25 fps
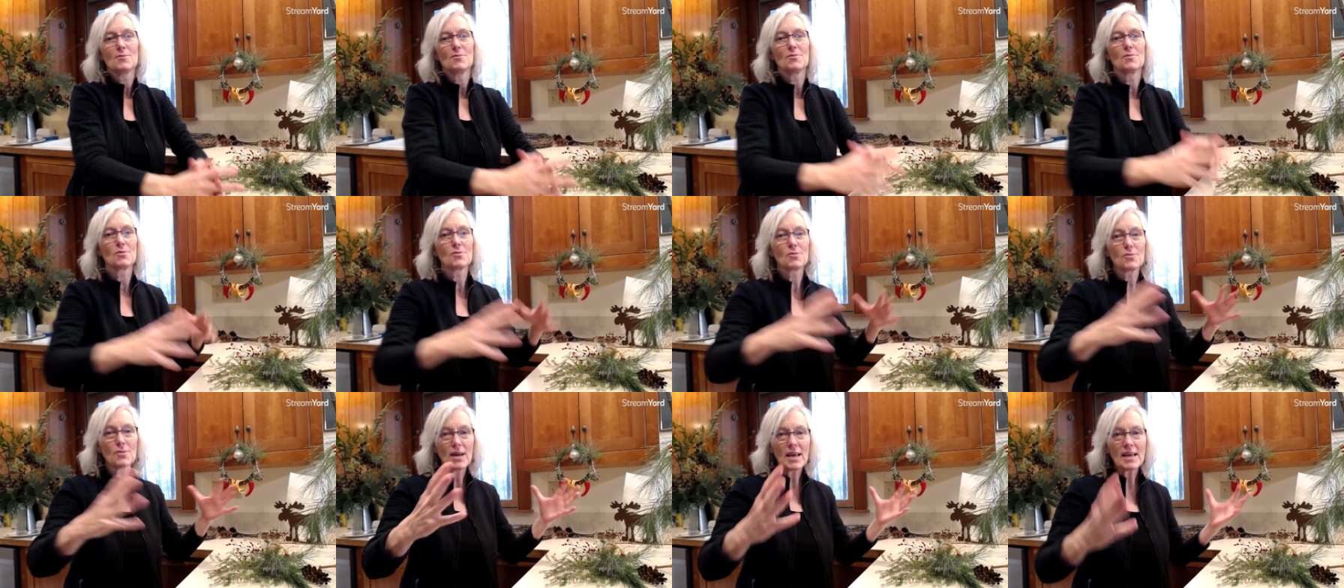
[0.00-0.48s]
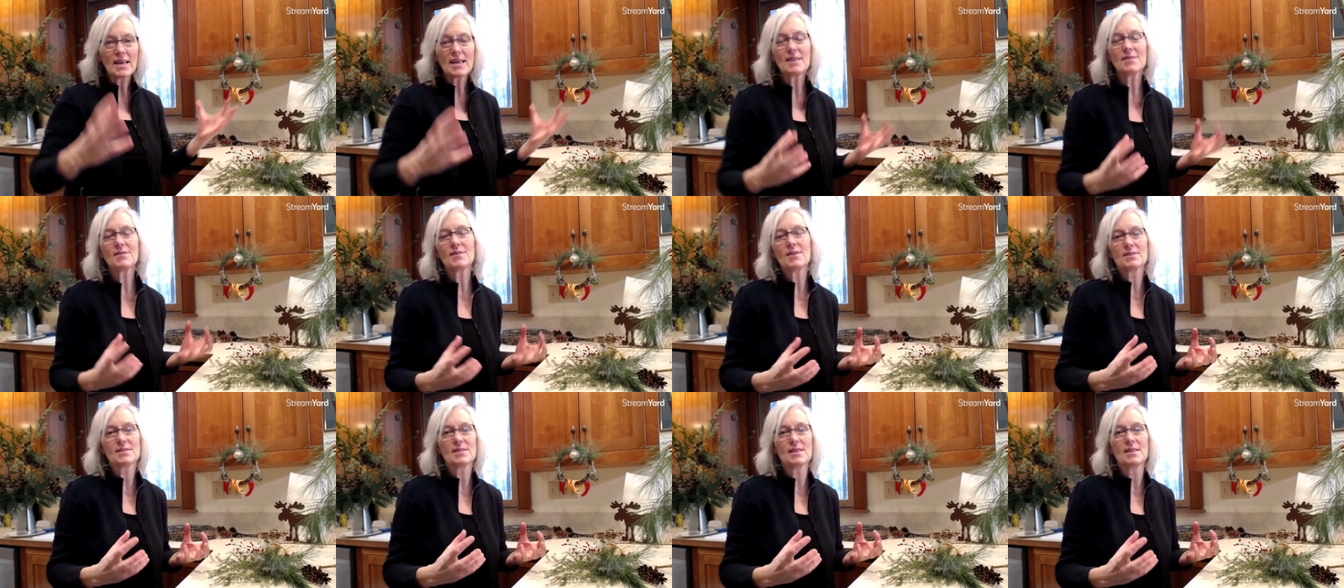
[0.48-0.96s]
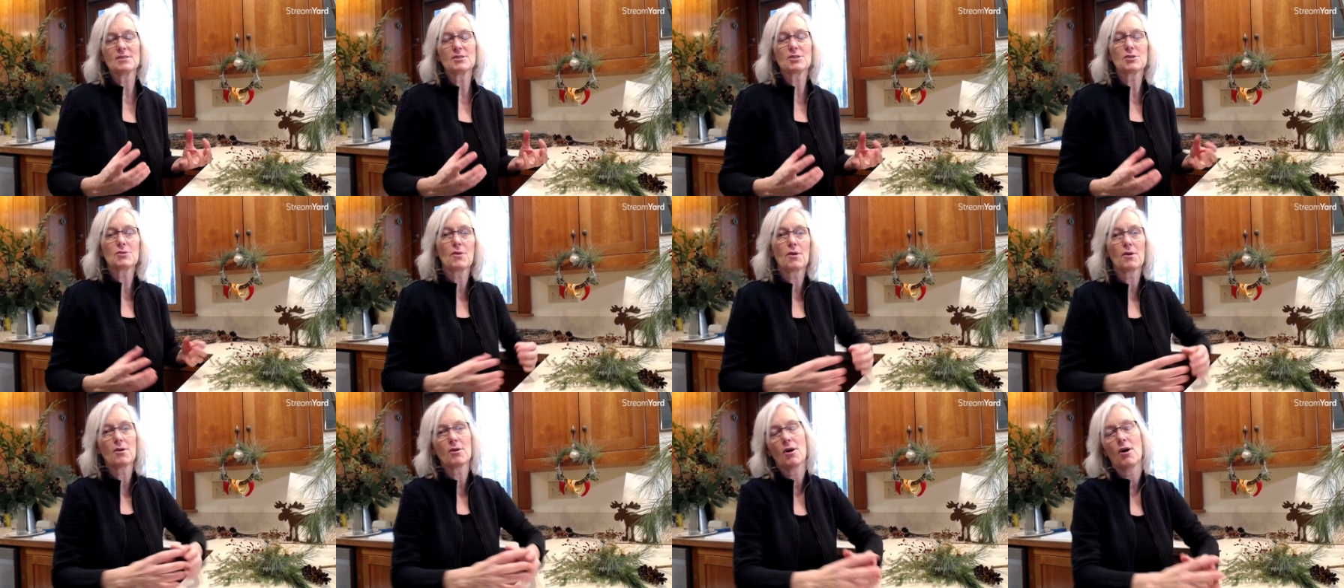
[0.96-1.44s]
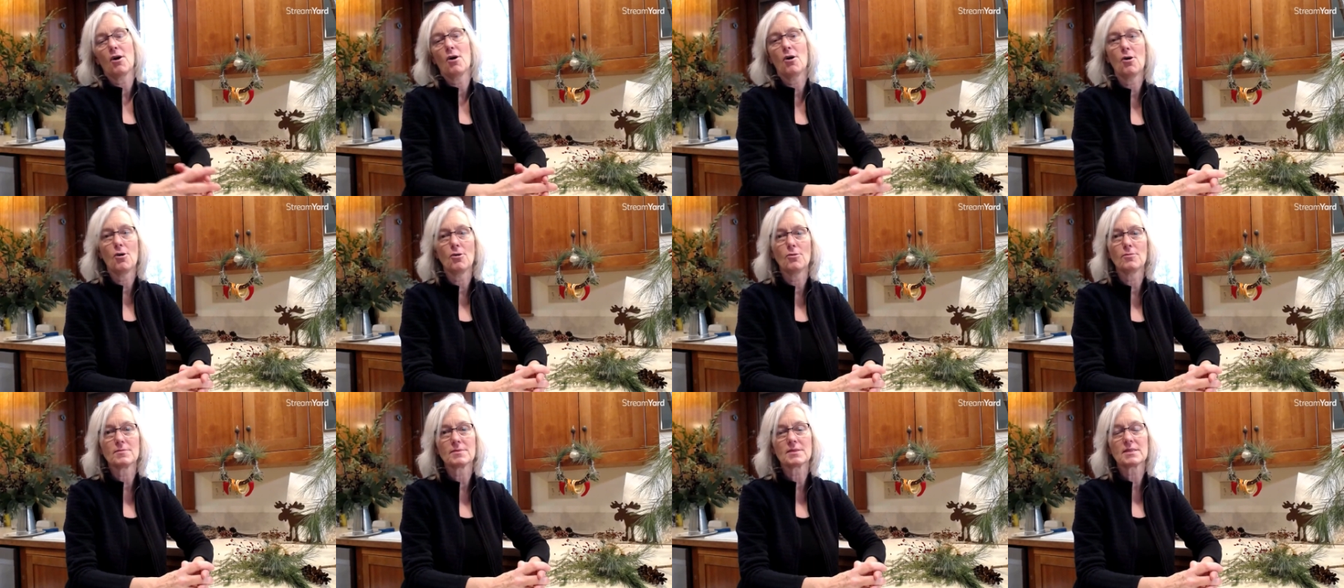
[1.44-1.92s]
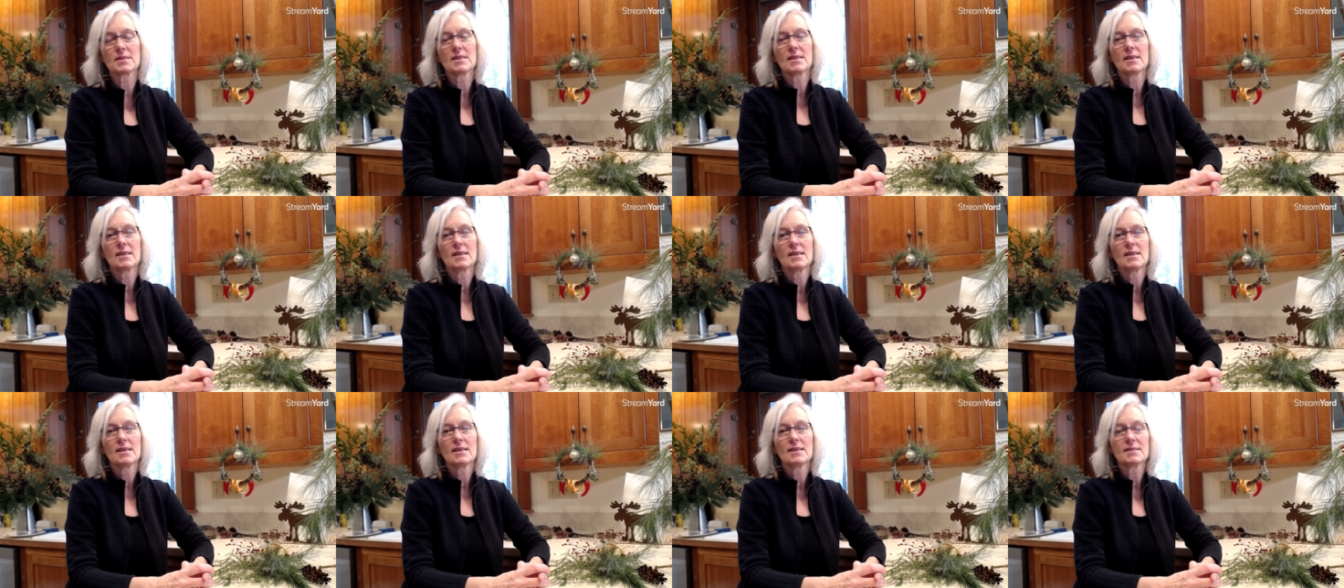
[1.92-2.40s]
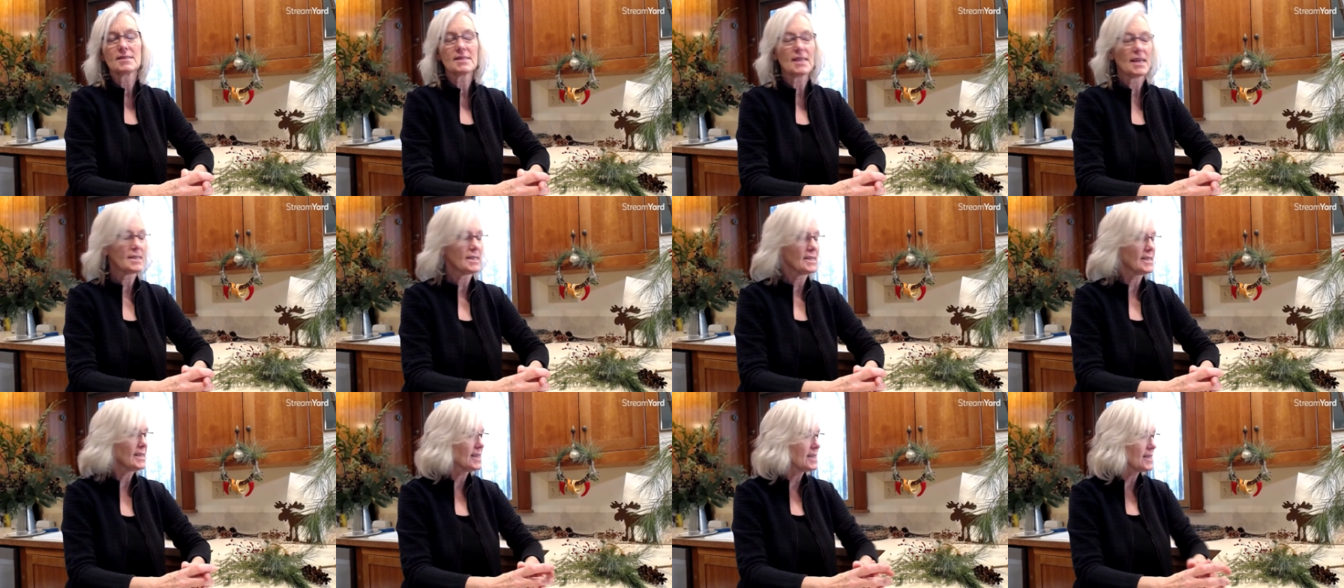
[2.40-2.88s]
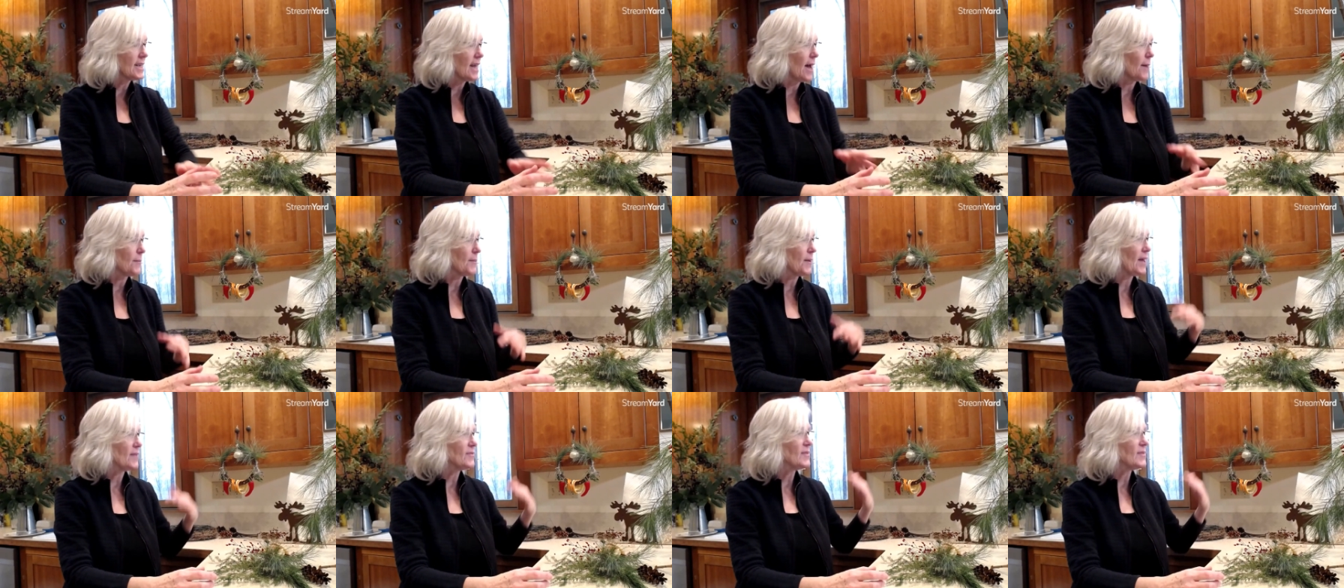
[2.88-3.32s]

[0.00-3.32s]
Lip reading: bringing this into our homes, setting it up.